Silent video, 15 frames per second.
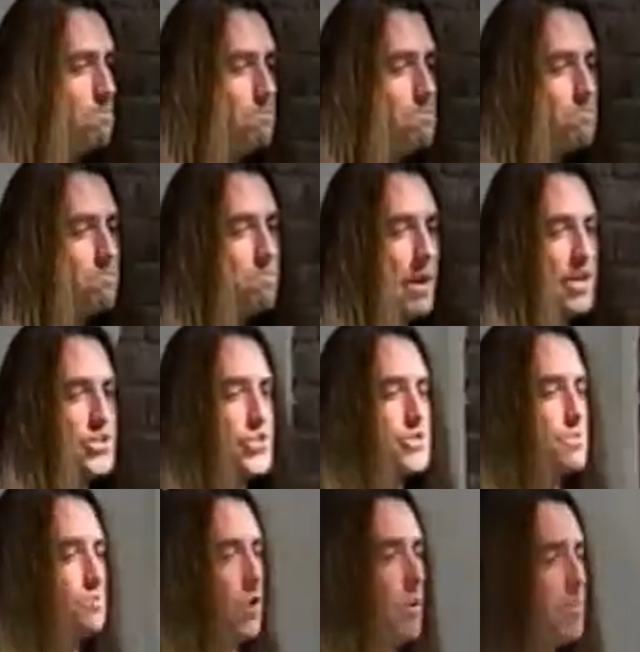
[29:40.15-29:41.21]
Be, we'll
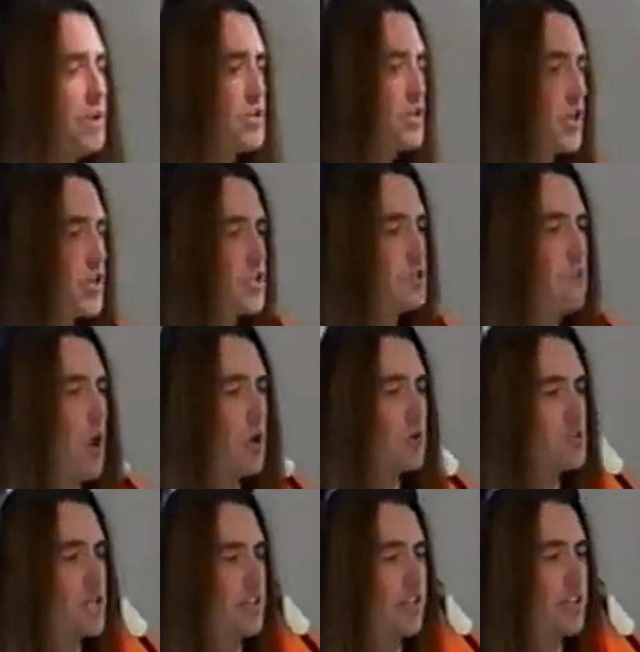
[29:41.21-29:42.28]
be sure to smoke
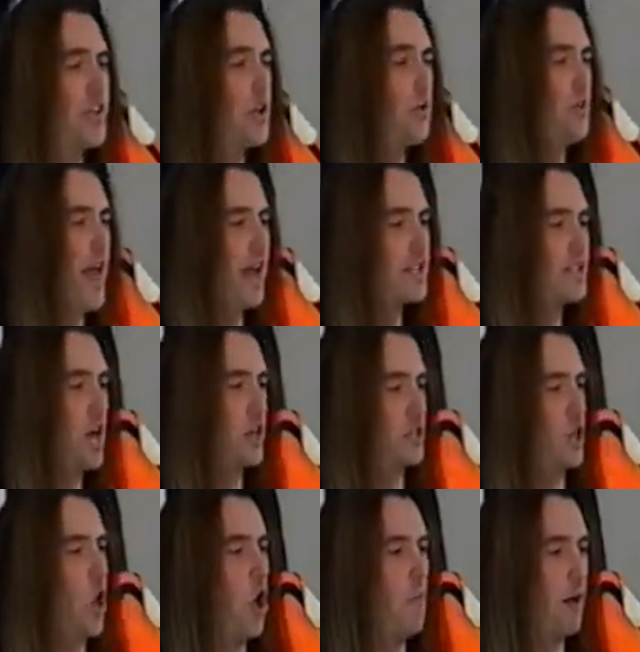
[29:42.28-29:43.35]
signal you next
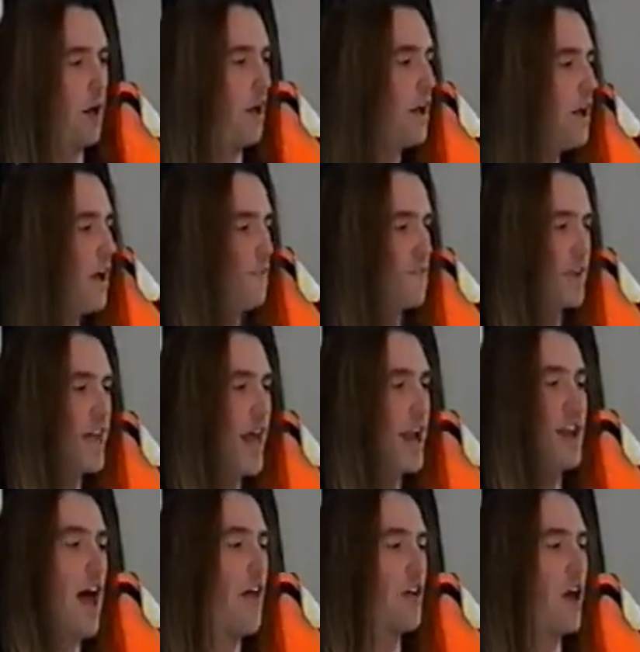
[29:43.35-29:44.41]
October for yet
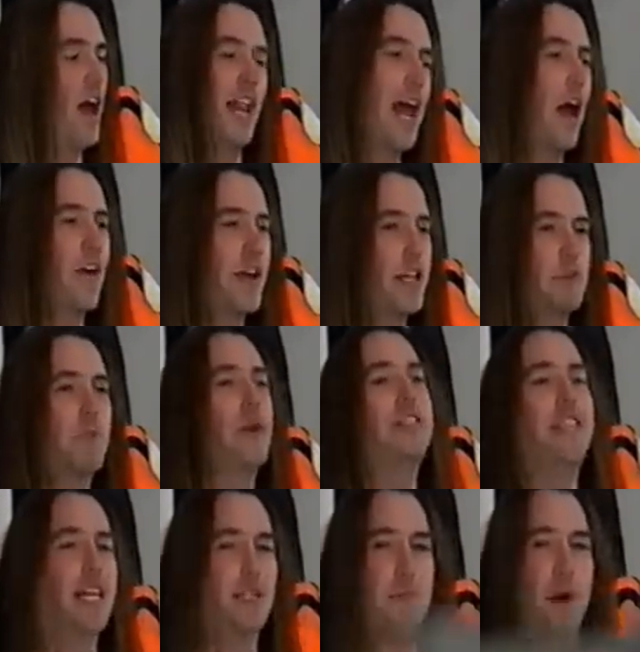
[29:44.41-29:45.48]
another hilarious,
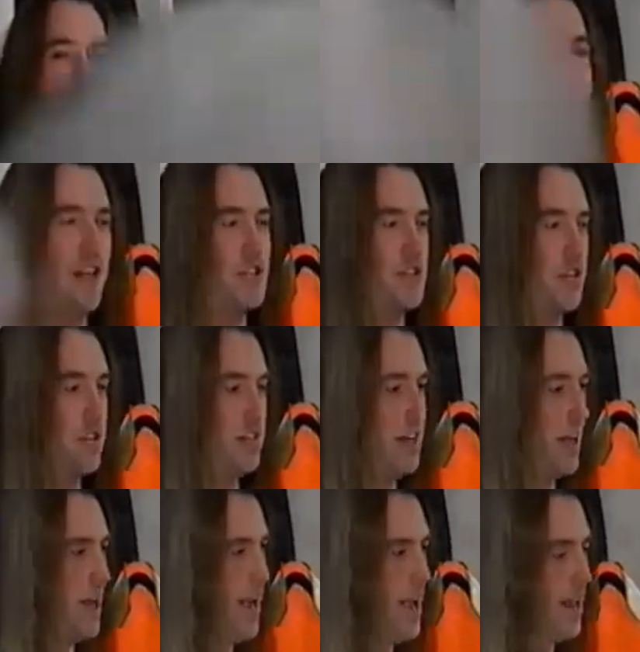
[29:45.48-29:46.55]
predictable adventure, all right?